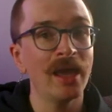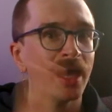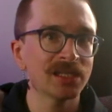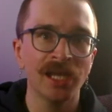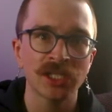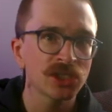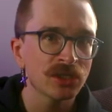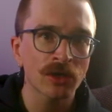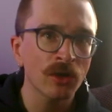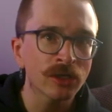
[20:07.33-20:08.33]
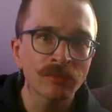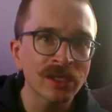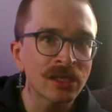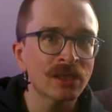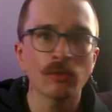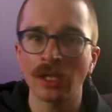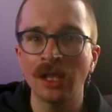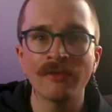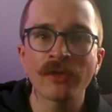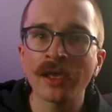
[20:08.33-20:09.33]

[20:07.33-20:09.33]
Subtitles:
attention economy we live